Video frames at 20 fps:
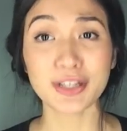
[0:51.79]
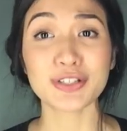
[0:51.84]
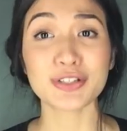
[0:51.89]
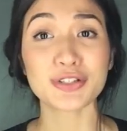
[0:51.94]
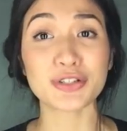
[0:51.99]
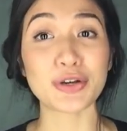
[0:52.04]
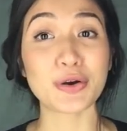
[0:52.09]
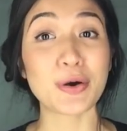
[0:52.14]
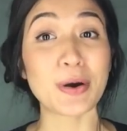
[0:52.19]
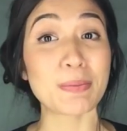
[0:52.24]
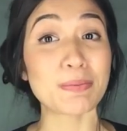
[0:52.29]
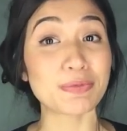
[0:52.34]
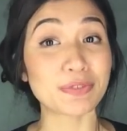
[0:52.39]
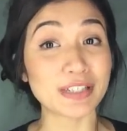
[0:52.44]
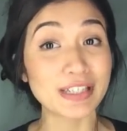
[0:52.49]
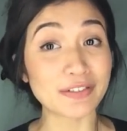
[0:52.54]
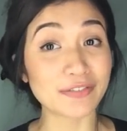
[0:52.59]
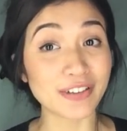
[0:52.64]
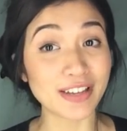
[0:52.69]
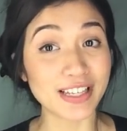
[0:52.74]
So a
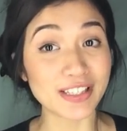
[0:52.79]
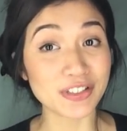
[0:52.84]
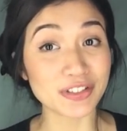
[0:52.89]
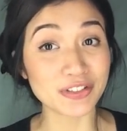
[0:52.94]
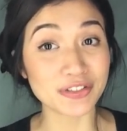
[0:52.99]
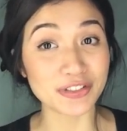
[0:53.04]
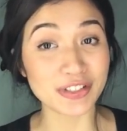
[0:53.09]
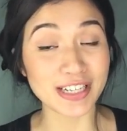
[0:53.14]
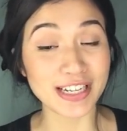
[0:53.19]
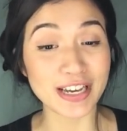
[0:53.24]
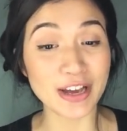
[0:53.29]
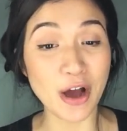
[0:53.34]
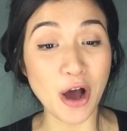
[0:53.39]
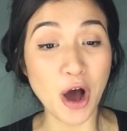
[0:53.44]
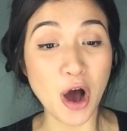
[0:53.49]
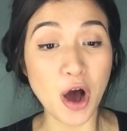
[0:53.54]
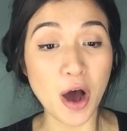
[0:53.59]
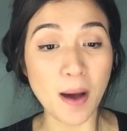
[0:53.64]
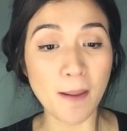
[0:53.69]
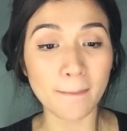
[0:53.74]
brief history
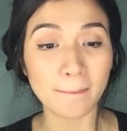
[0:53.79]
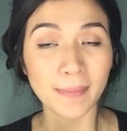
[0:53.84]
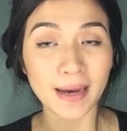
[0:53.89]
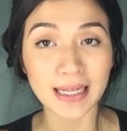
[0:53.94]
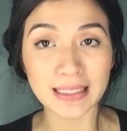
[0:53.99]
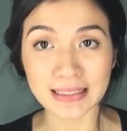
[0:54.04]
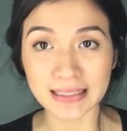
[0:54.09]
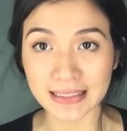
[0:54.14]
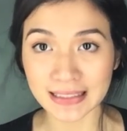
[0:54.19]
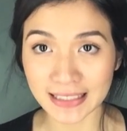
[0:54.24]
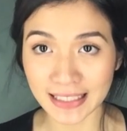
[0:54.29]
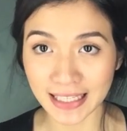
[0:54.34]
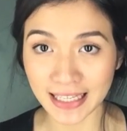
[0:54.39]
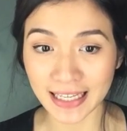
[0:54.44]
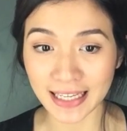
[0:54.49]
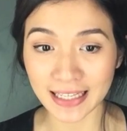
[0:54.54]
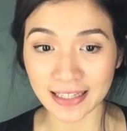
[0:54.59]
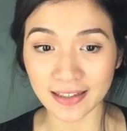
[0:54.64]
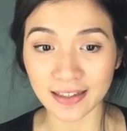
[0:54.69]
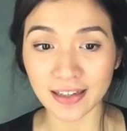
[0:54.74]
on my
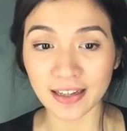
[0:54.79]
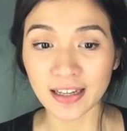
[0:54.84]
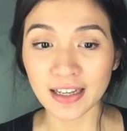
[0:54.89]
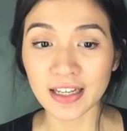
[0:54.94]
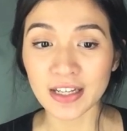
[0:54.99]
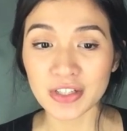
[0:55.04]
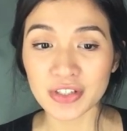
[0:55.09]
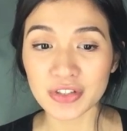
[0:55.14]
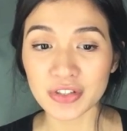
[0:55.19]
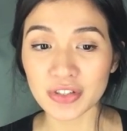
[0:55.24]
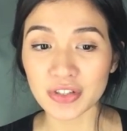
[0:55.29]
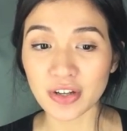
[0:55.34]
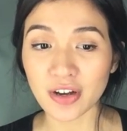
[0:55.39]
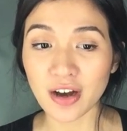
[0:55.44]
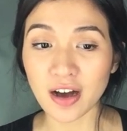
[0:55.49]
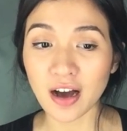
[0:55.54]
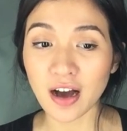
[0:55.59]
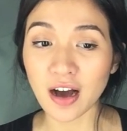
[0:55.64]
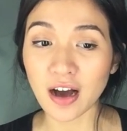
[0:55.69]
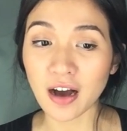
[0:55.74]
skin. So
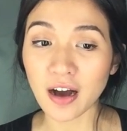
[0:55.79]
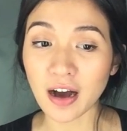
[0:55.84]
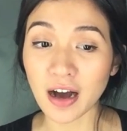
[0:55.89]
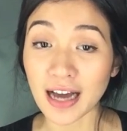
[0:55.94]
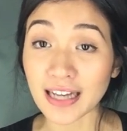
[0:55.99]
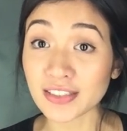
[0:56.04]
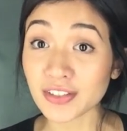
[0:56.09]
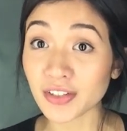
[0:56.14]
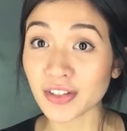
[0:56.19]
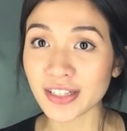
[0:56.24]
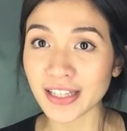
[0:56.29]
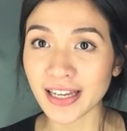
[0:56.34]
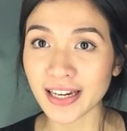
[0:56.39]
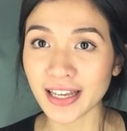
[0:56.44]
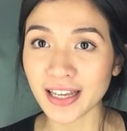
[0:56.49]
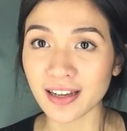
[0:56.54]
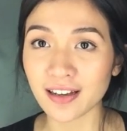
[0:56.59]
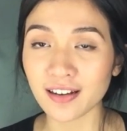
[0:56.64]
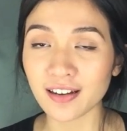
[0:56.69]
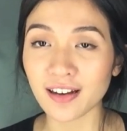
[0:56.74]
I started
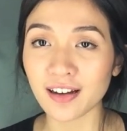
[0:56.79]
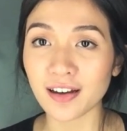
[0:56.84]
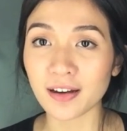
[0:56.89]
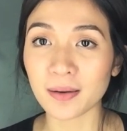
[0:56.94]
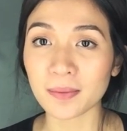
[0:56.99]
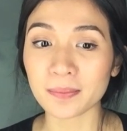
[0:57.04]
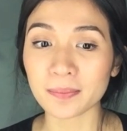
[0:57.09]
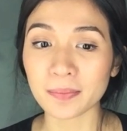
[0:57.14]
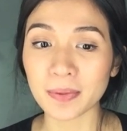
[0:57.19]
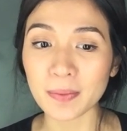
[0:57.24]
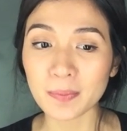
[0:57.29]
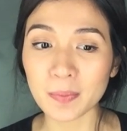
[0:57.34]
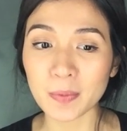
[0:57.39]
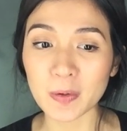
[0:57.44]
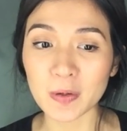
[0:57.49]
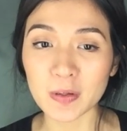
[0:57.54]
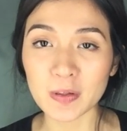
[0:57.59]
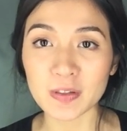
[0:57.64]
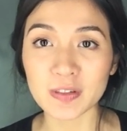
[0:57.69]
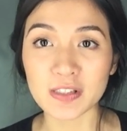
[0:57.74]
getting
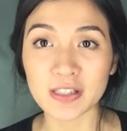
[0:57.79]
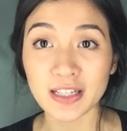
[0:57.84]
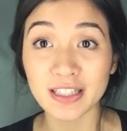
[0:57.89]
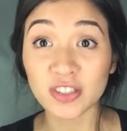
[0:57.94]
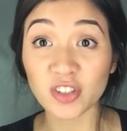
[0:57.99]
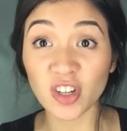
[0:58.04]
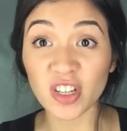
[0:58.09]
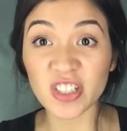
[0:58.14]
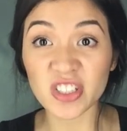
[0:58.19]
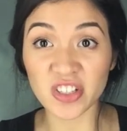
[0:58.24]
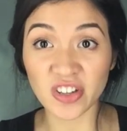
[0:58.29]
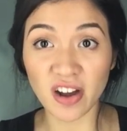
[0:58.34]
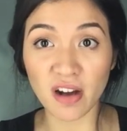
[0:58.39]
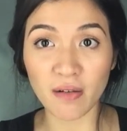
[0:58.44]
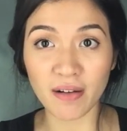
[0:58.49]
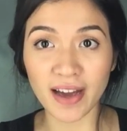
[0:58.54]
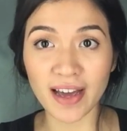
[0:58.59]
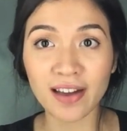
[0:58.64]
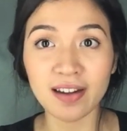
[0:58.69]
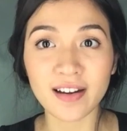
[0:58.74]
pimples, let's call it
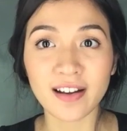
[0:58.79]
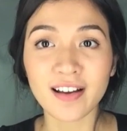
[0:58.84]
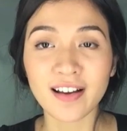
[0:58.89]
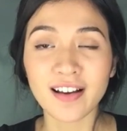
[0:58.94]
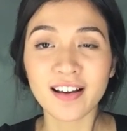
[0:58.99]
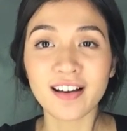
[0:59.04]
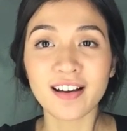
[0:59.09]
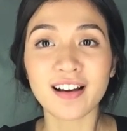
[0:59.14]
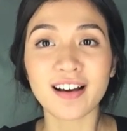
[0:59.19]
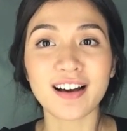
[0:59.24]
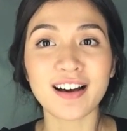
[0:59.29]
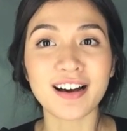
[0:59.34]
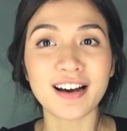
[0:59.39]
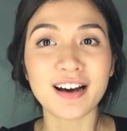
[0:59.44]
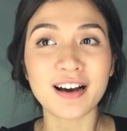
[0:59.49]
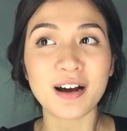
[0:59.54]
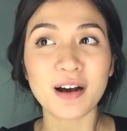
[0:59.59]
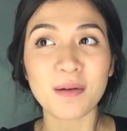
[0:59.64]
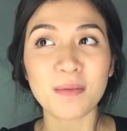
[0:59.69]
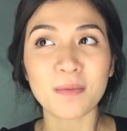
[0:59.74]
jerawat,
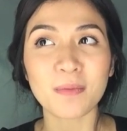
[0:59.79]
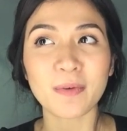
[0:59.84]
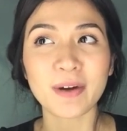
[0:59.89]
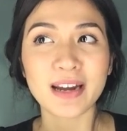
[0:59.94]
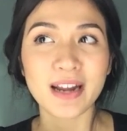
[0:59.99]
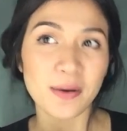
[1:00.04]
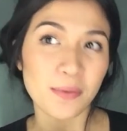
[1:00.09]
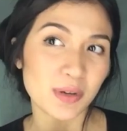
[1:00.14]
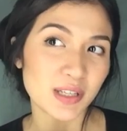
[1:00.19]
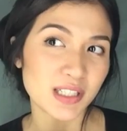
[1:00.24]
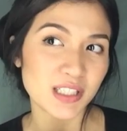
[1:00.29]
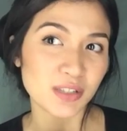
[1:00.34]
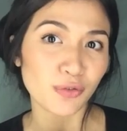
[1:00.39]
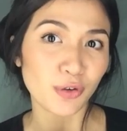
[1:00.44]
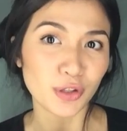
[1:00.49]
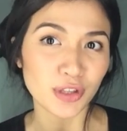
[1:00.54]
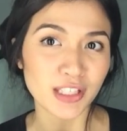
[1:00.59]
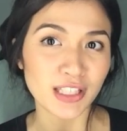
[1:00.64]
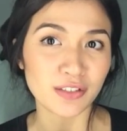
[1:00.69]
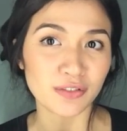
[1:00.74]
when I was
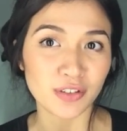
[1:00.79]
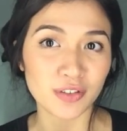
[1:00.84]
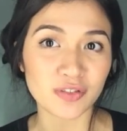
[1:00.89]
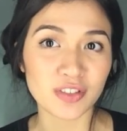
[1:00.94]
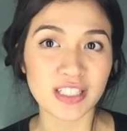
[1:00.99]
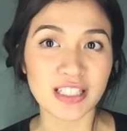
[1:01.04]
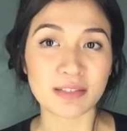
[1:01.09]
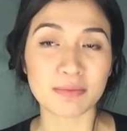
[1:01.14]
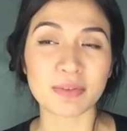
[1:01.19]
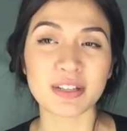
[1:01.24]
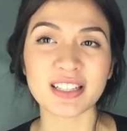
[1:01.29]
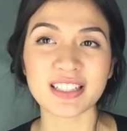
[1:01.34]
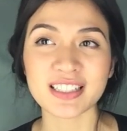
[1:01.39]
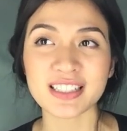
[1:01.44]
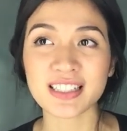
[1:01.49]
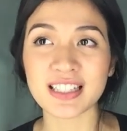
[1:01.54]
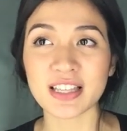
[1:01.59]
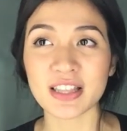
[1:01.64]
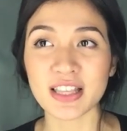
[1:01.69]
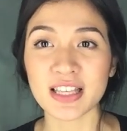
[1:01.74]
14, 15,
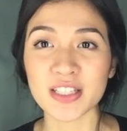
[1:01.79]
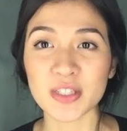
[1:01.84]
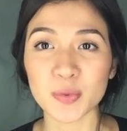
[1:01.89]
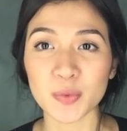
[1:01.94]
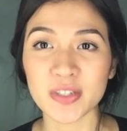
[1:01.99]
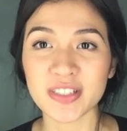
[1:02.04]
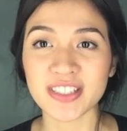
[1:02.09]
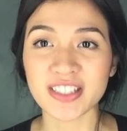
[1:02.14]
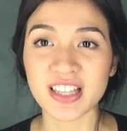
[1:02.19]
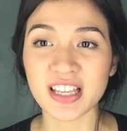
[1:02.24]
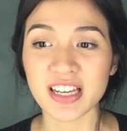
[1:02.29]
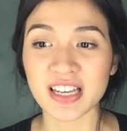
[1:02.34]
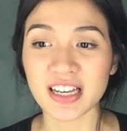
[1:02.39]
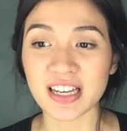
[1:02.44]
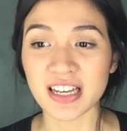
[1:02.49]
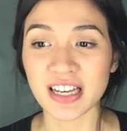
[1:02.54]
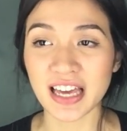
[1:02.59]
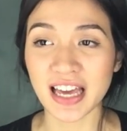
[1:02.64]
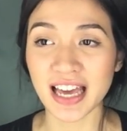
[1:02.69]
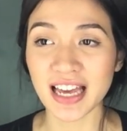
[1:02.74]
because this was
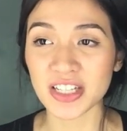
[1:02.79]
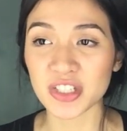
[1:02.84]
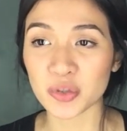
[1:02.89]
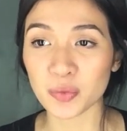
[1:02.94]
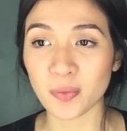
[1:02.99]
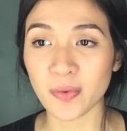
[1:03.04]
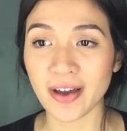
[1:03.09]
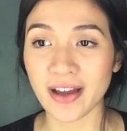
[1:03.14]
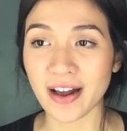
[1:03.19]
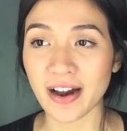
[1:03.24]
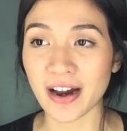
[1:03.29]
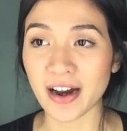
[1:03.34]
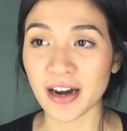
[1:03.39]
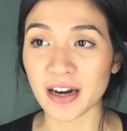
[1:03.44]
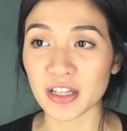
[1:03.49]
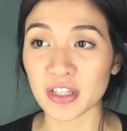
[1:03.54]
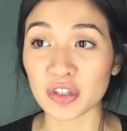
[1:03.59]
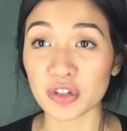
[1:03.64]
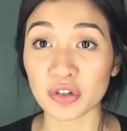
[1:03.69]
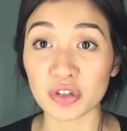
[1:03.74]
the age
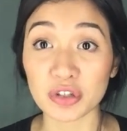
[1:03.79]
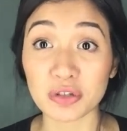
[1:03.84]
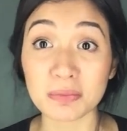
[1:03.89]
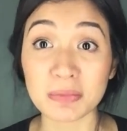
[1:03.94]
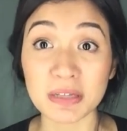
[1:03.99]
where, you know, you